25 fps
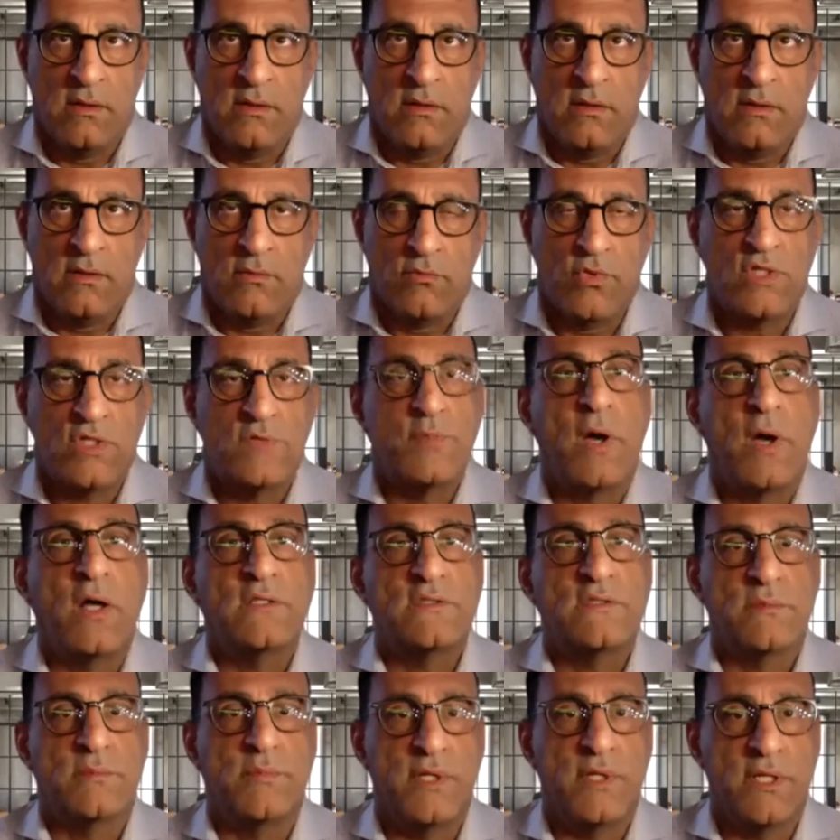
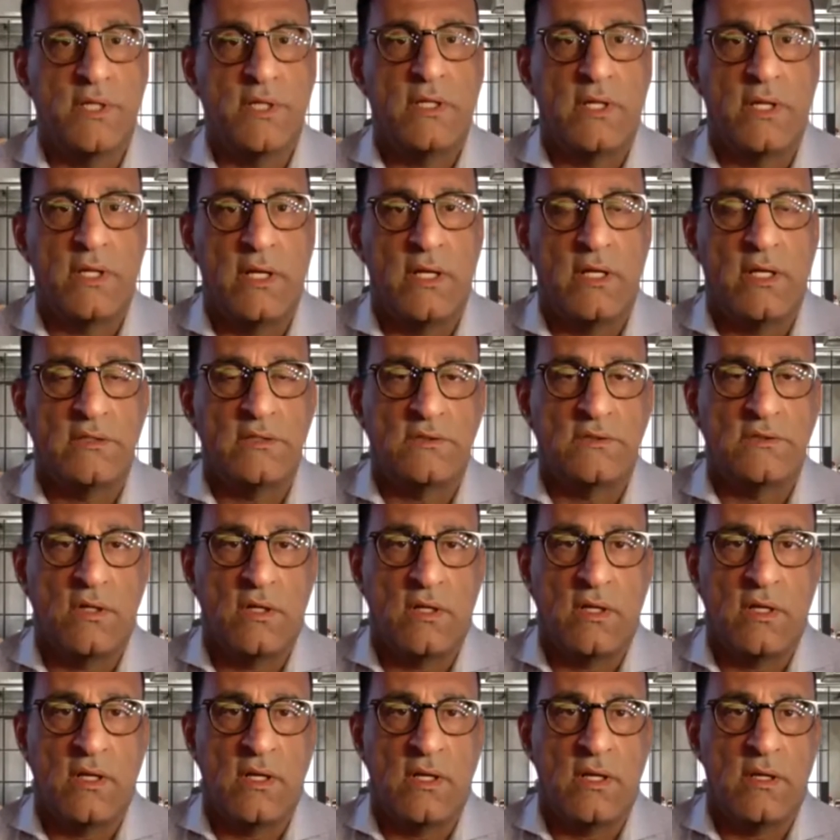responsibility is
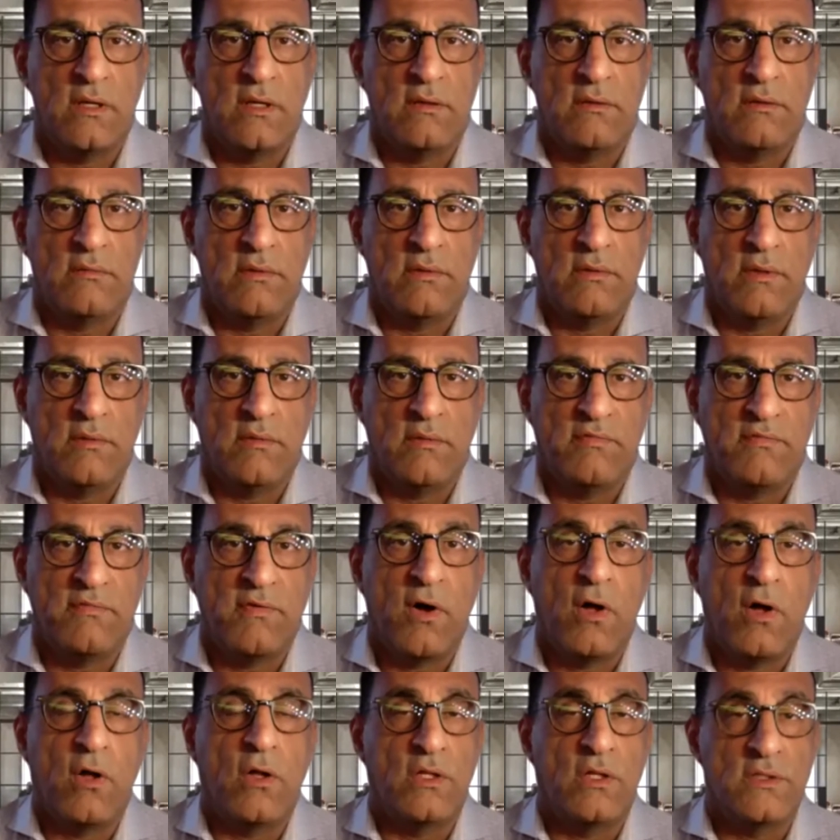going to
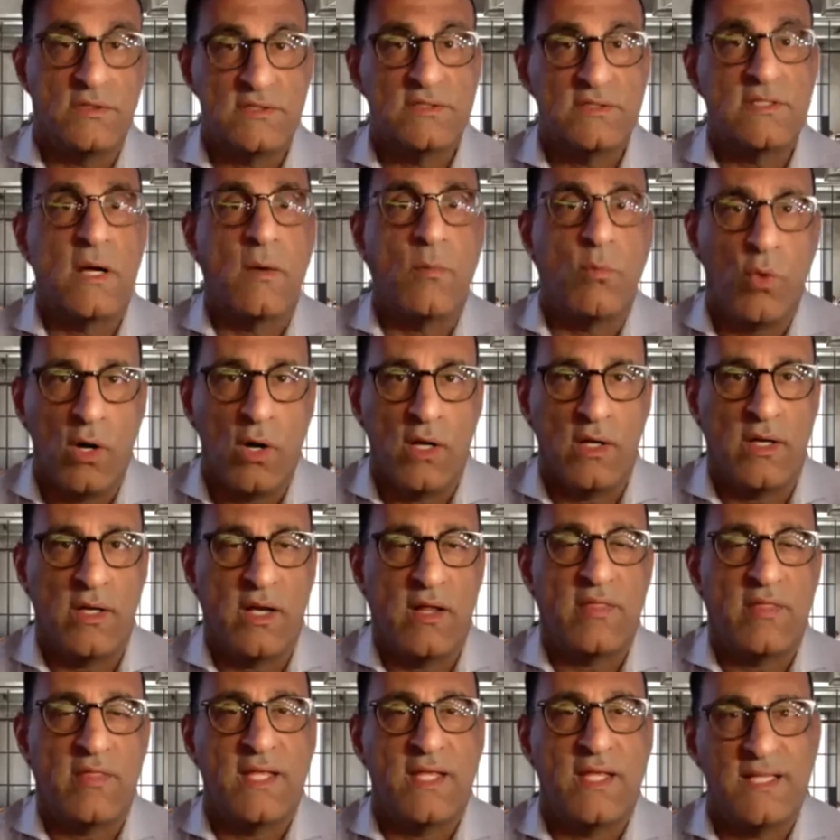fall on someone,
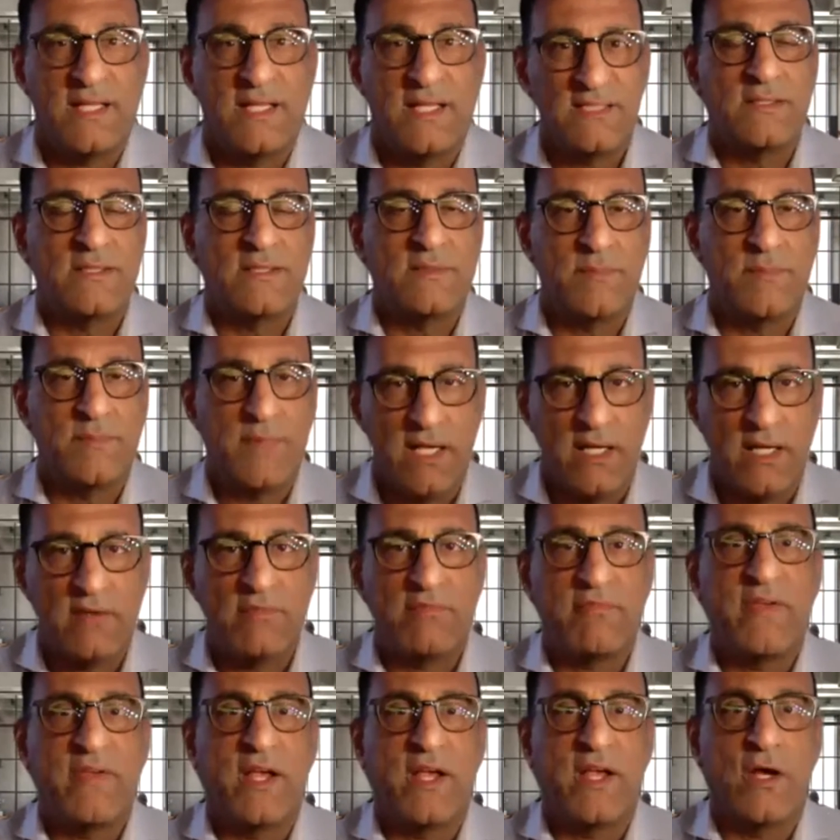and I think this is being
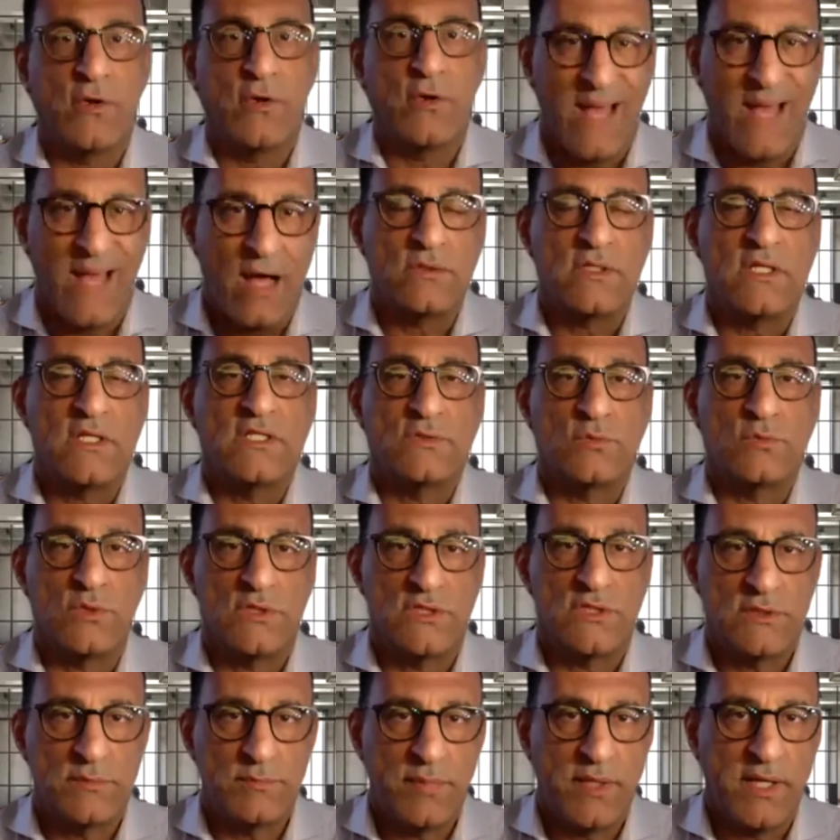figured out as we
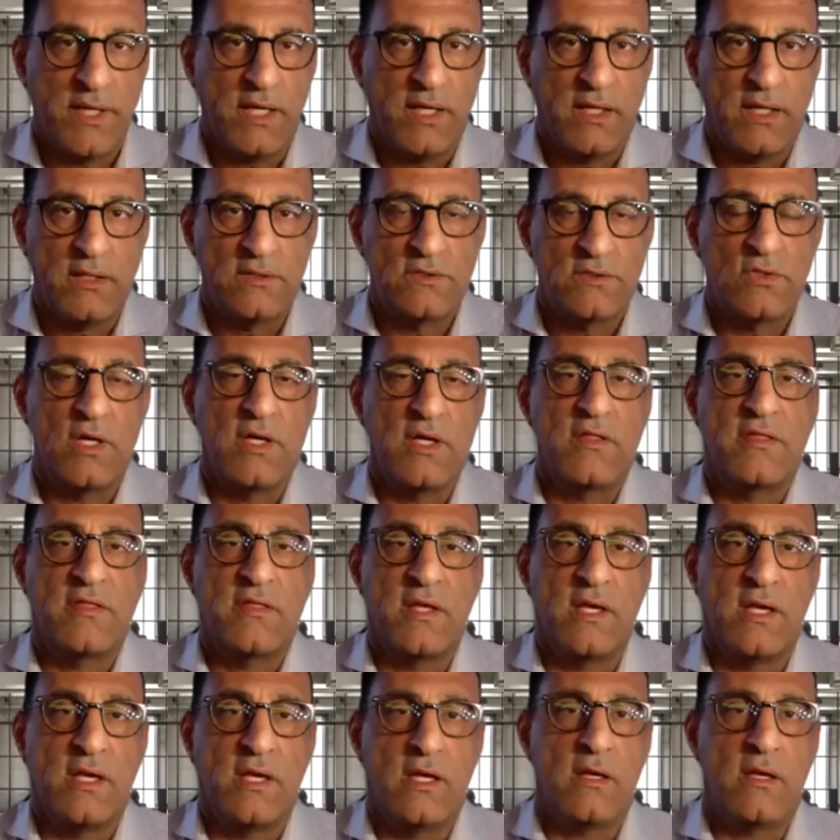speak. So I
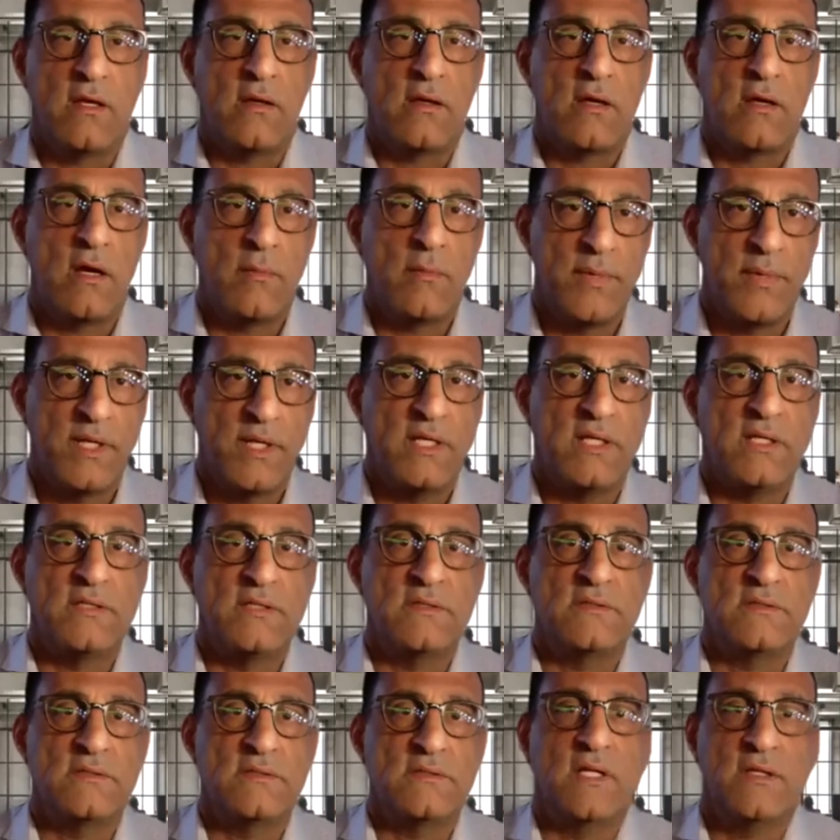think
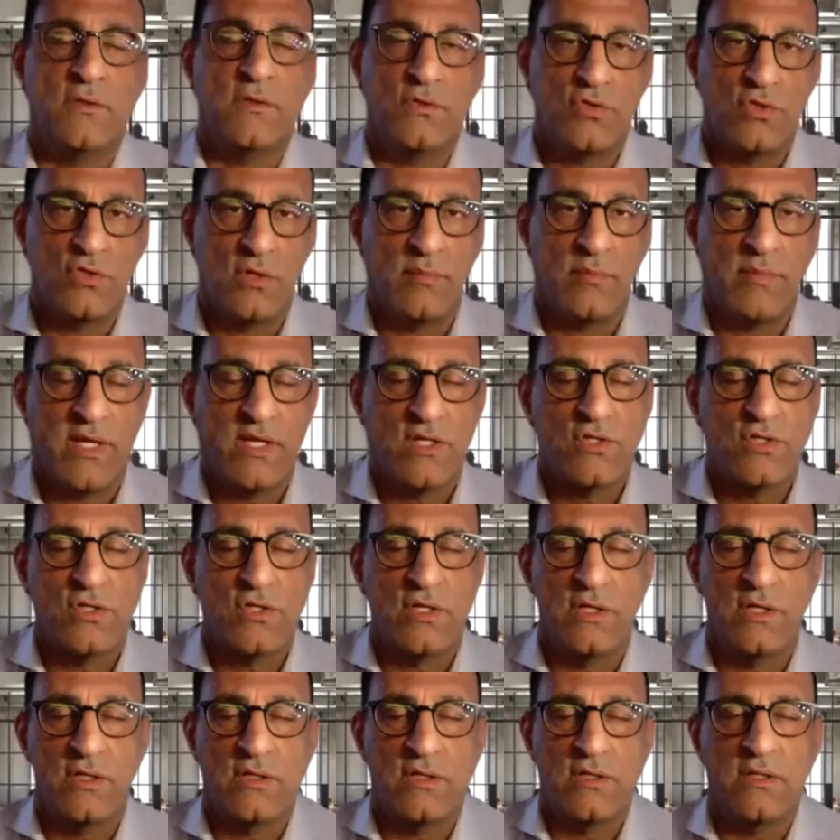companies that Eugene
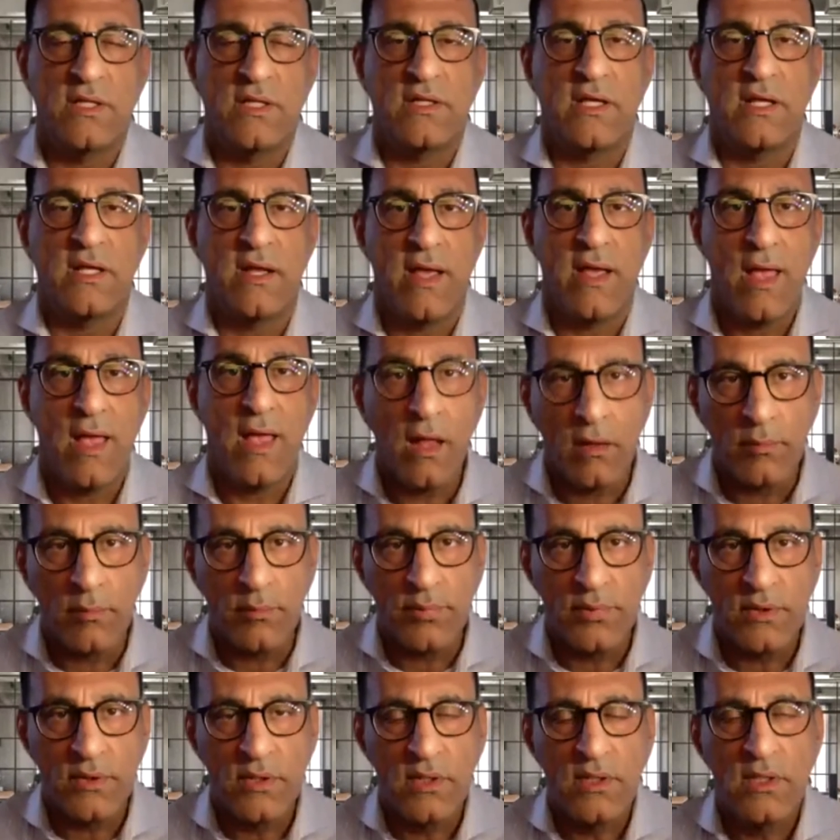mentioned that can help
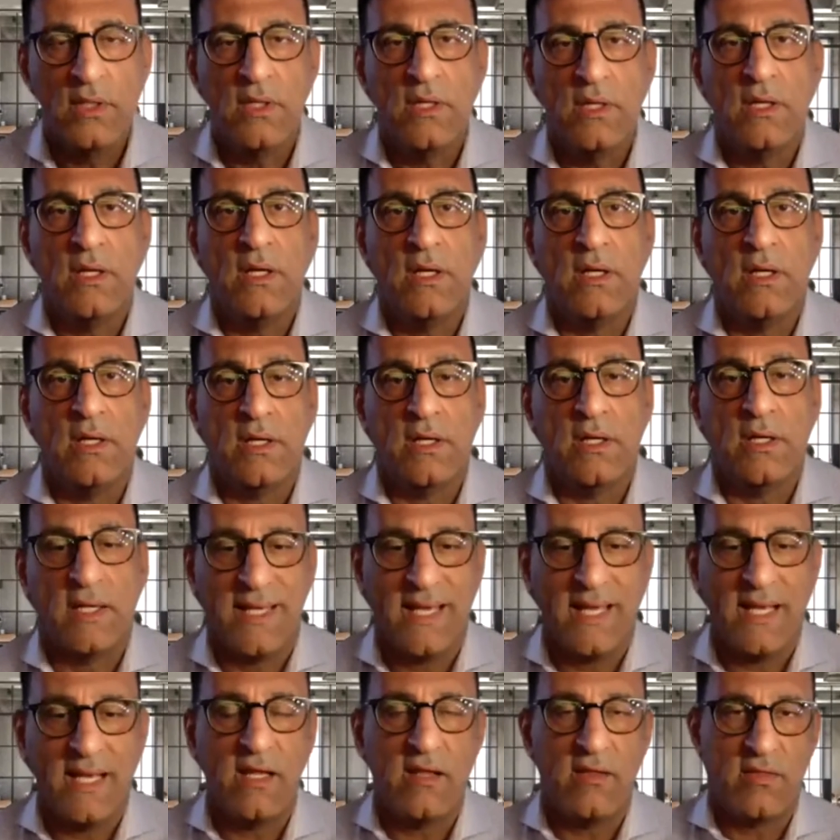
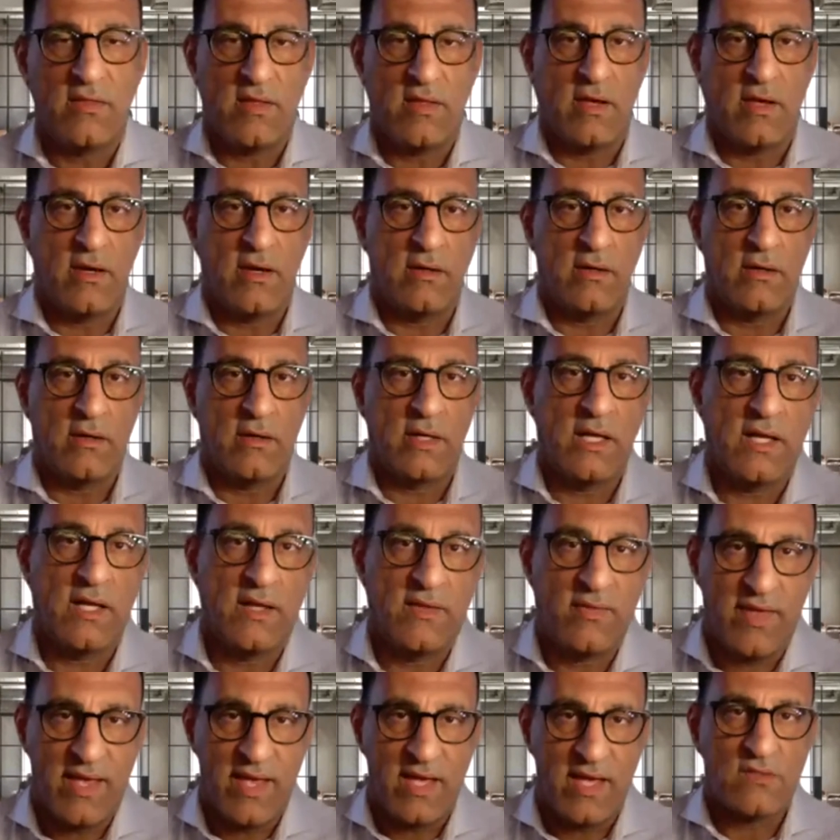getting there,
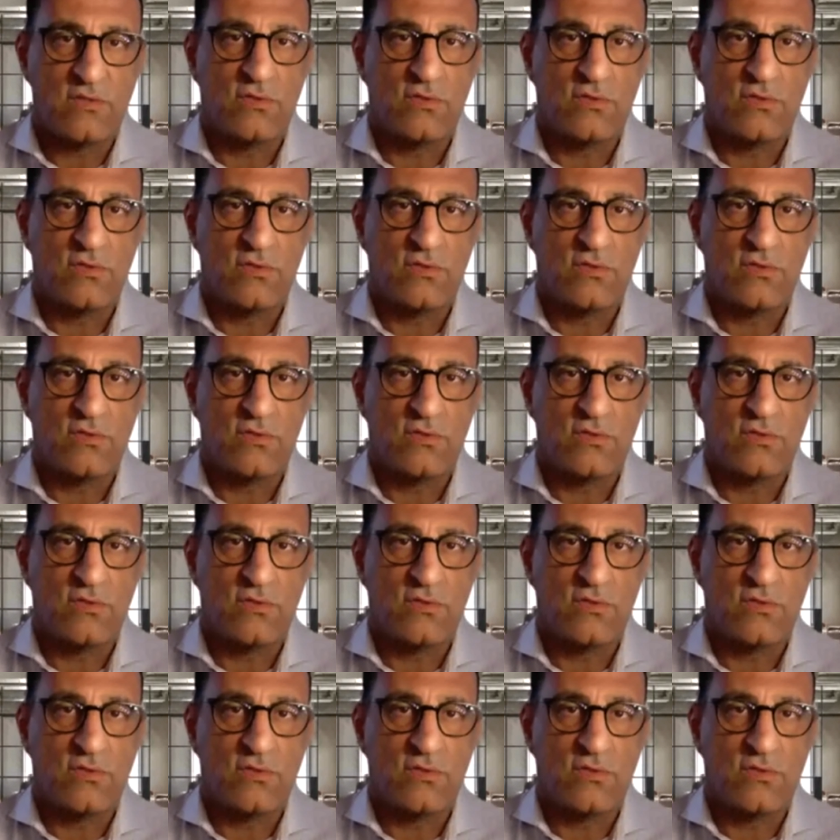getting the answer